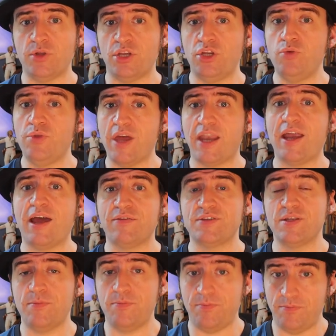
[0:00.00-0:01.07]
but you then have
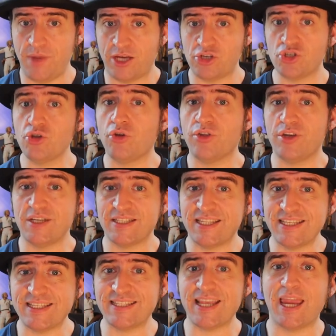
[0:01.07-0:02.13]
to make sure that it's
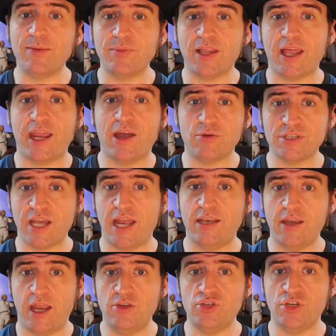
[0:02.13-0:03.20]
the same layout
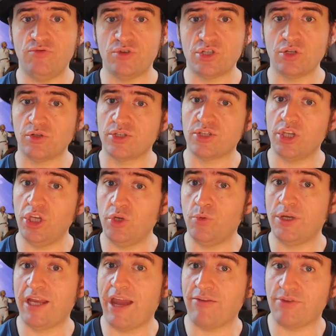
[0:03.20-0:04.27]
and engine results that you
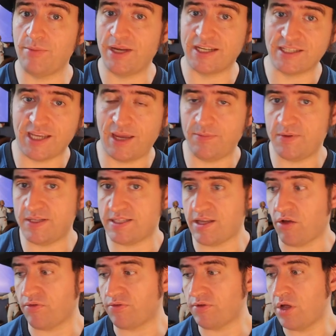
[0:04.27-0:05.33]
would get from Inkscape
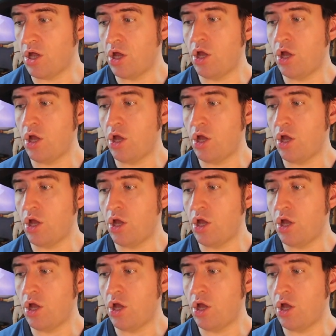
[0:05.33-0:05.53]
itself.